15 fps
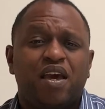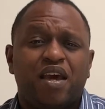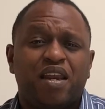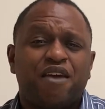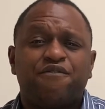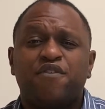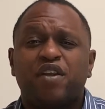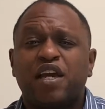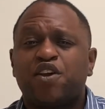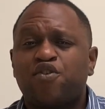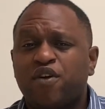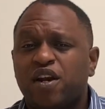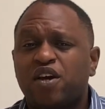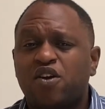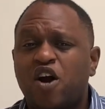And I feel like
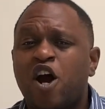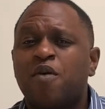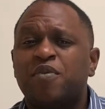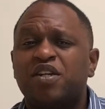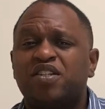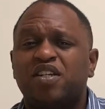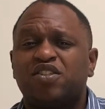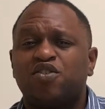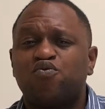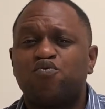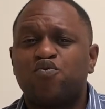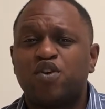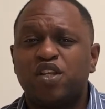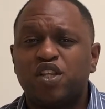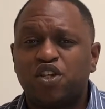Credit Karma does a
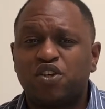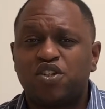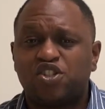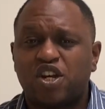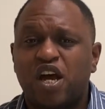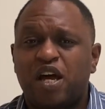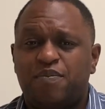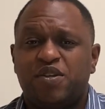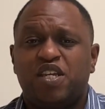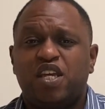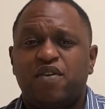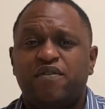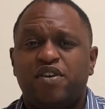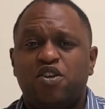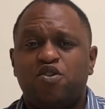really good job in
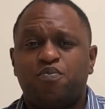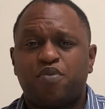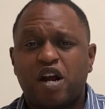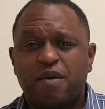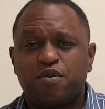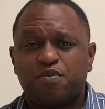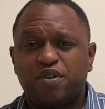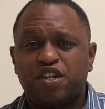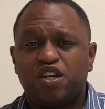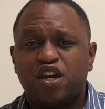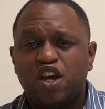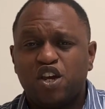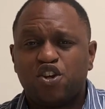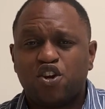giving you probably